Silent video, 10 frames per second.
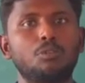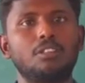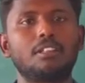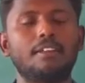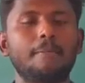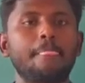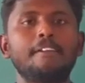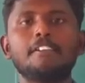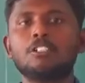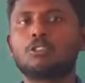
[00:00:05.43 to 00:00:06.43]
Kulithalai.
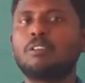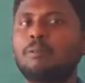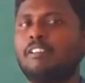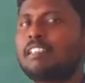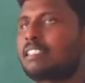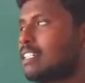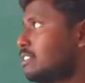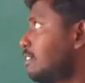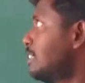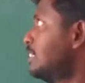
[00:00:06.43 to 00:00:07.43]
So, in previous class,
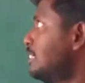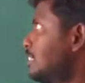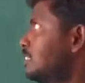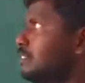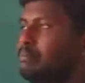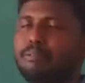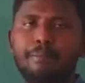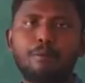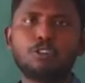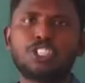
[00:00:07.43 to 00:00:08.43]
we learnt
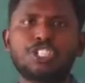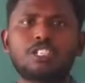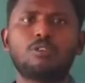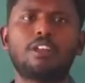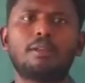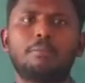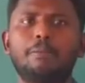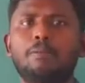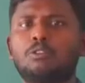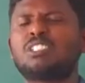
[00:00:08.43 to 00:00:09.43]
preposition, okay?
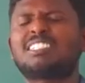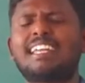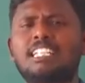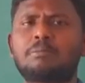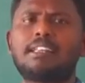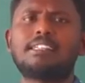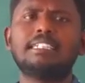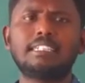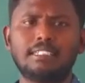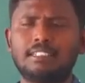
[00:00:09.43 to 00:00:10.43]
Preposition, I explain
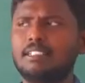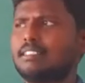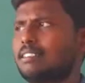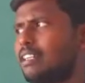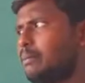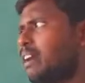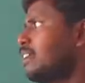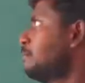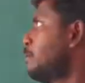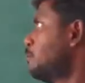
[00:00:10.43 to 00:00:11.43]
it. So,
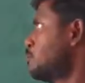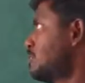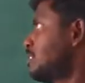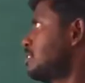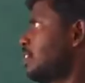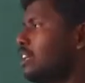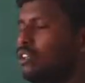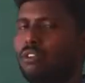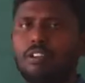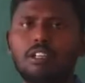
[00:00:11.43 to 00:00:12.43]
remaining prepositions
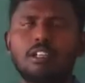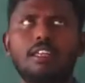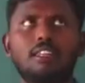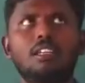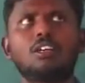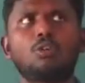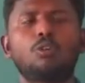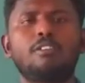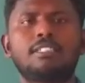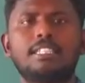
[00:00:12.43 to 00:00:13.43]
here, we can, I think, around
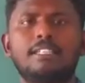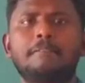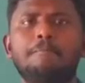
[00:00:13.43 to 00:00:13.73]
we see